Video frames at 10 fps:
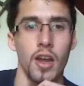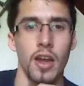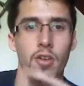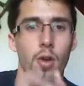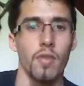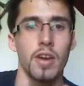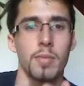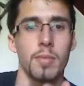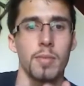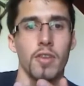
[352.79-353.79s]
I don't know if
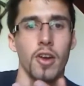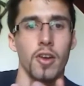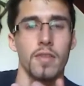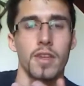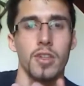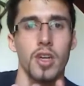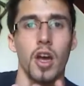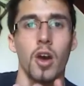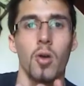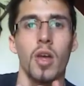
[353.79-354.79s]
anybody's ever heard of the
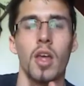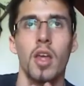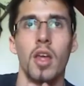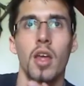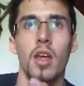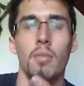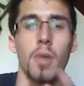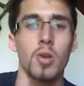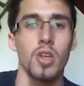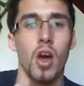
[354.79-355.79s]
show,
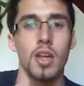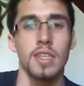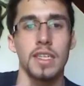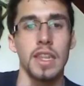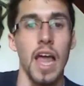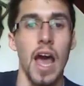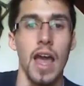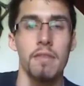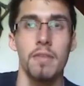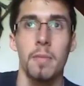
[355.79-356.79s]
Most Haunted Live.